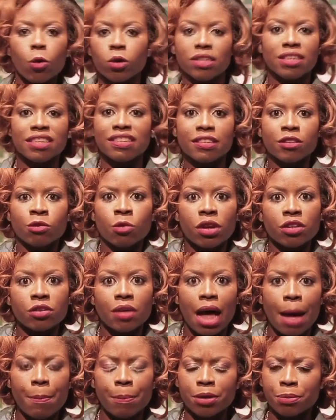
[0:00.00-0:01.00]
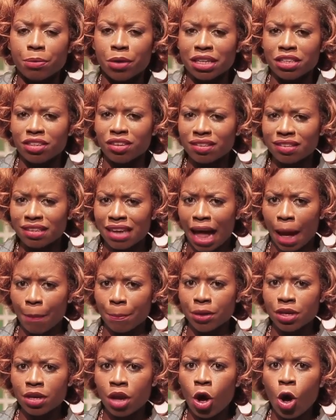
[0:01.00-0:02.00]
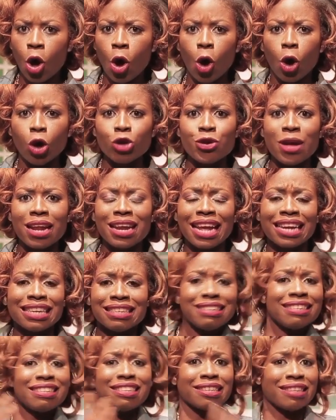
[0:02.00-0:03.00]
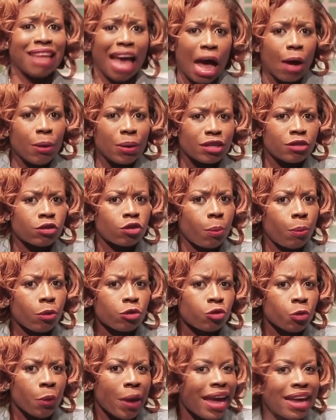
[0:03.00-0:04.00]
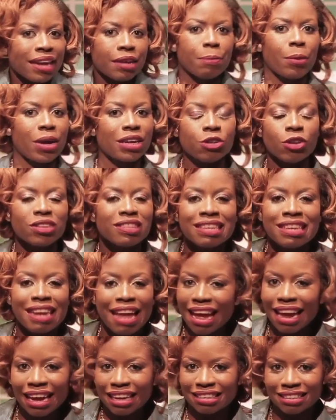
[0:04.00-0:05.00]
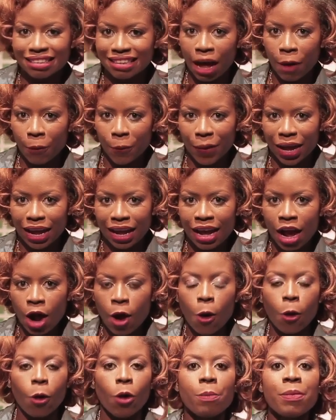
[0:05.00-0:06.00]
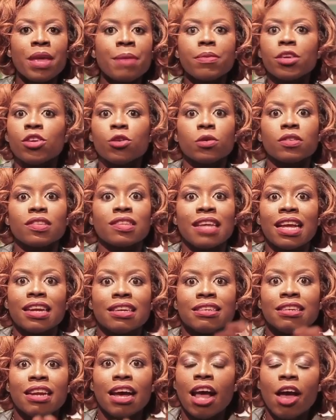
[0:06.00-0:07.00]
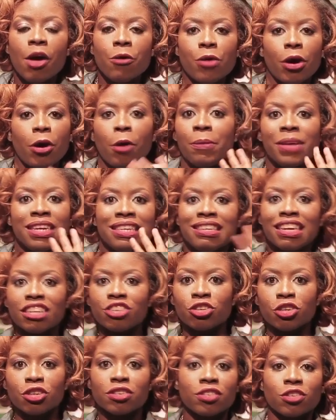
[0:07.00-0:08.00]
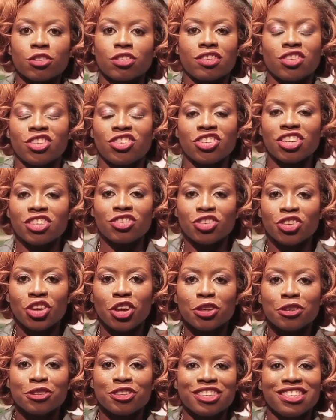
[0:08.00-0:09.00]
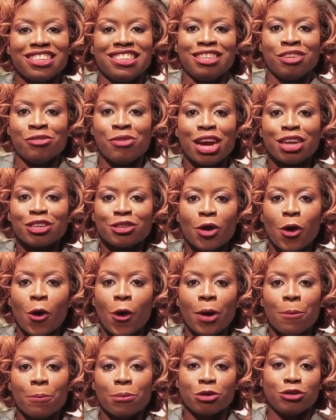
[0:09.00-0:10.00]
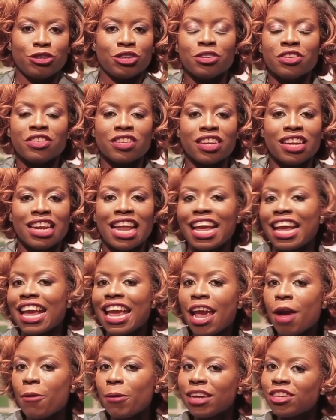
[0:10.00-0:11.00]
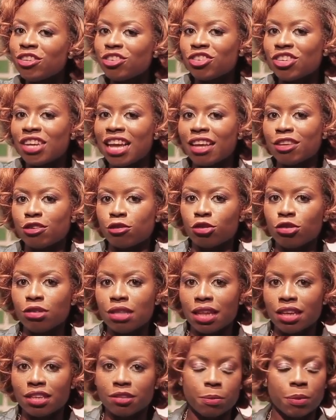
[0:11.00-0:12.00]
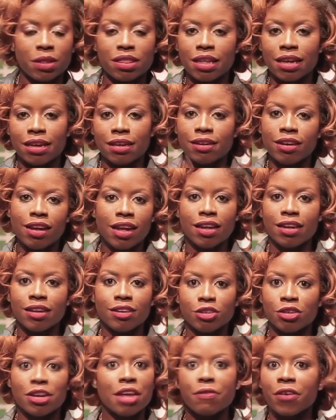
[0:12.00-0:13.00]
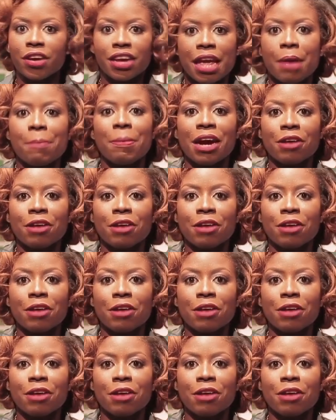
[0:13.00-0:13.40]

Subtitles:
oh, this is going to happen, but it doesn't happen? Or you're like, this is how it's supposed to end, but it doesn't end that way? Or maybe you send recommendations or suggestions to the director and producer, like, hey, why don't you guys do this? But then you never hear